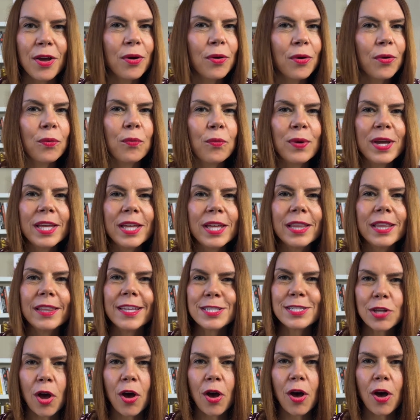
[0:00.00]
we
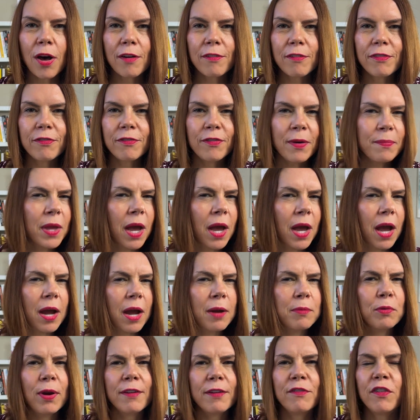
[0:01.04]
list off I'm
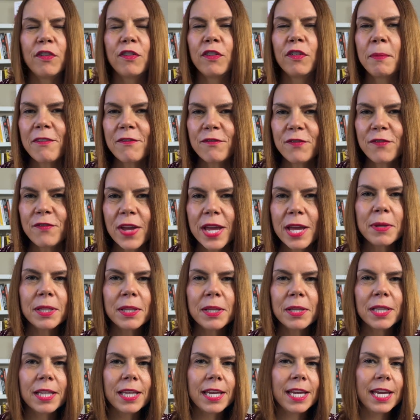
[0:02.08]
grateful for my
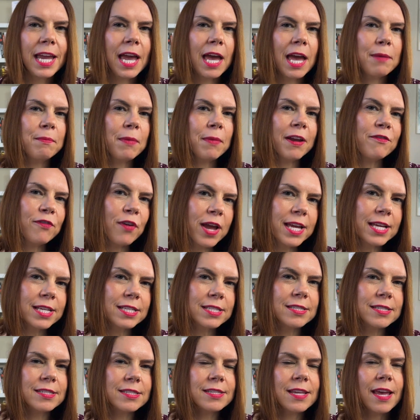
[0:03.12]
family and my
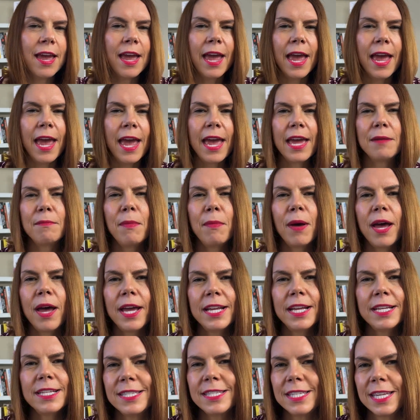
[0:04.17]
friends and
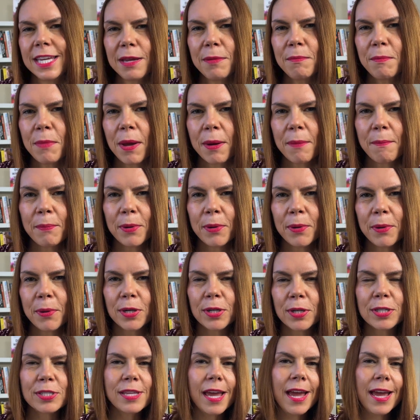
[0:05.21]
my team
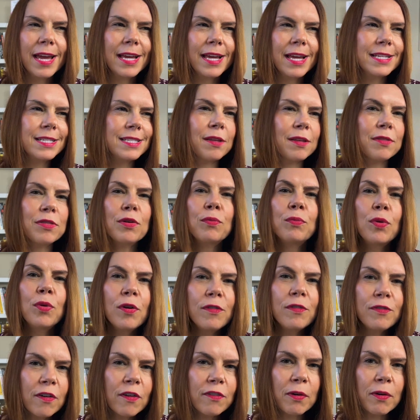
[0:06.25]
members and the
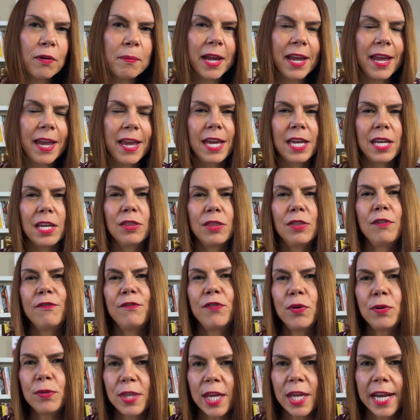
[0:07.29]
roof over my head and the
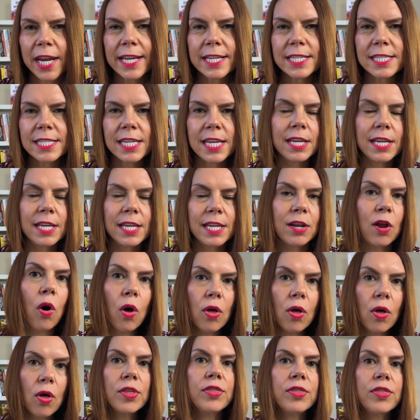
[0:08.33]
food that I get to eat and
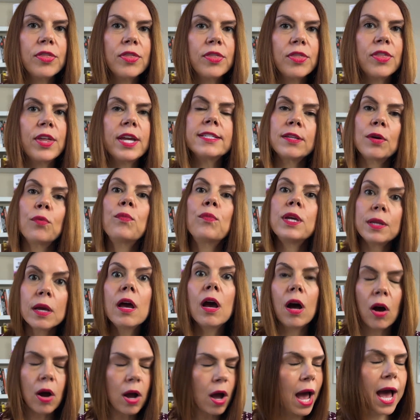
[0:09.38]
all the things that we
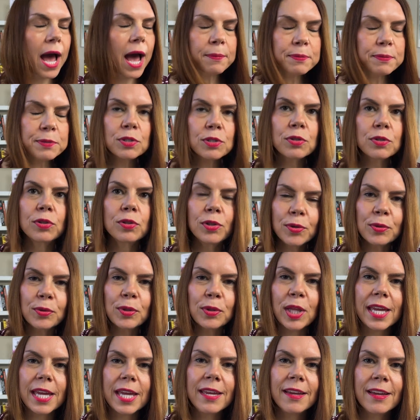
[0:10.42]

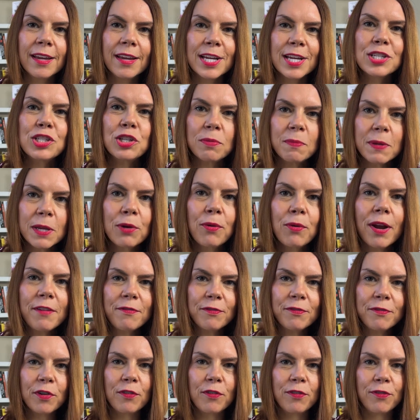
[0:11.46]
absolutely should be
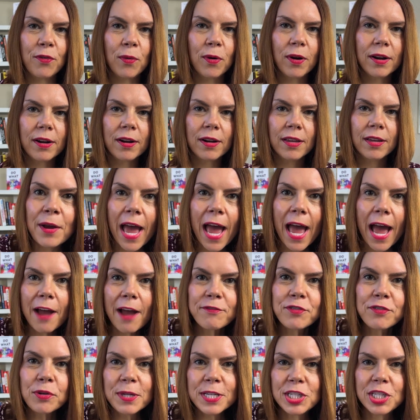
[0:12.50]
grateful for
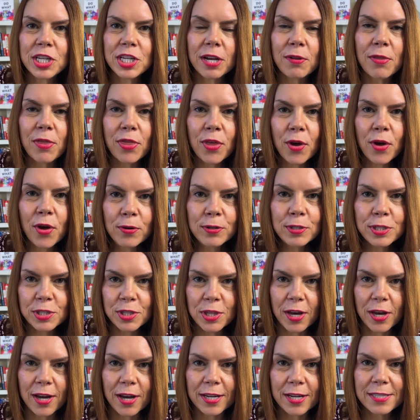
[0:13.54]
after we share those
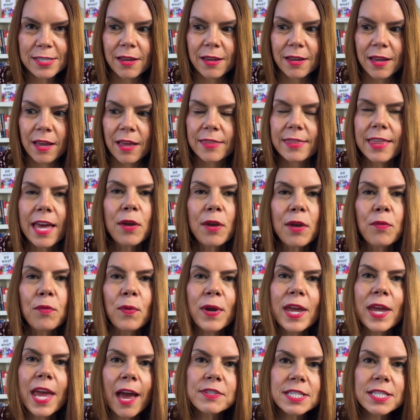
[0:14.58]
thoughts, then we
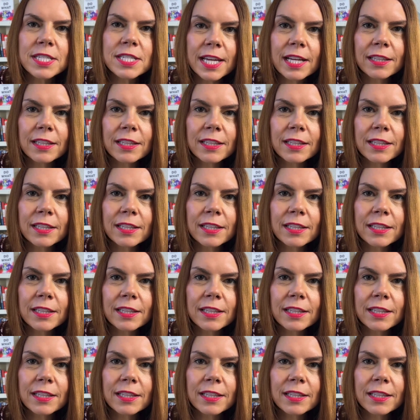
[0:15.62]
have to dig a